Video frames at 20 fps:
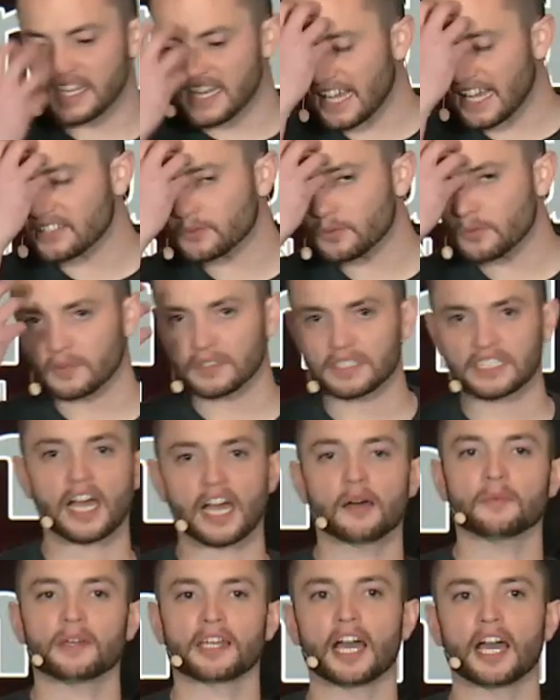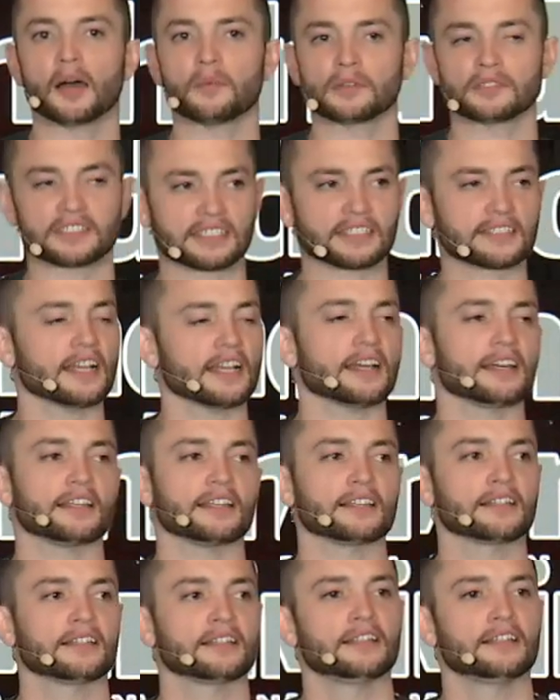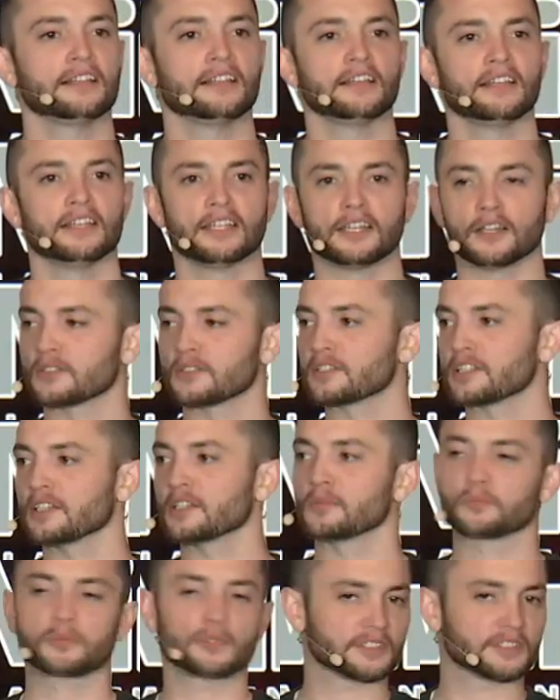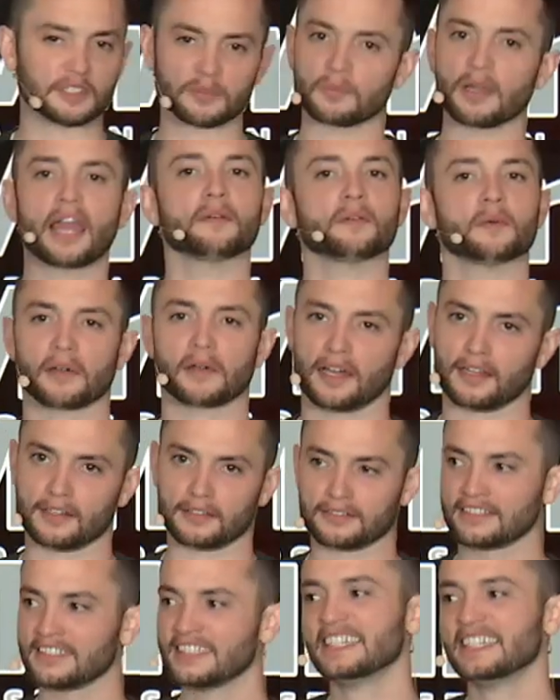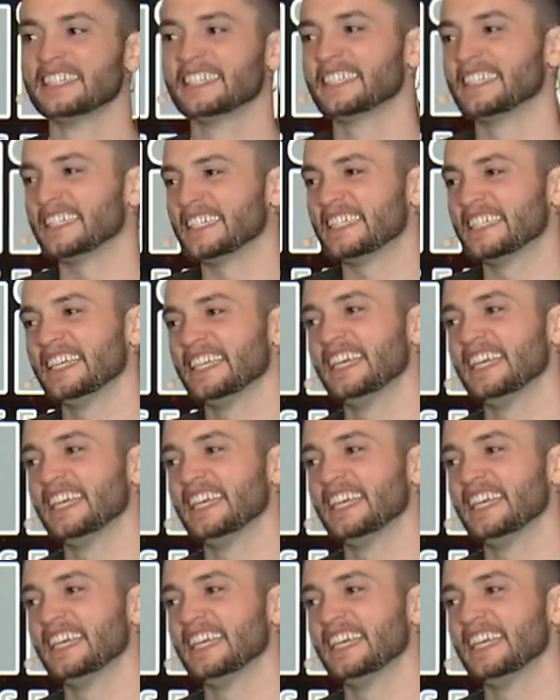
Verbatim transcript: next one was coming up. I was excited. And I was telling Princess Babe about it.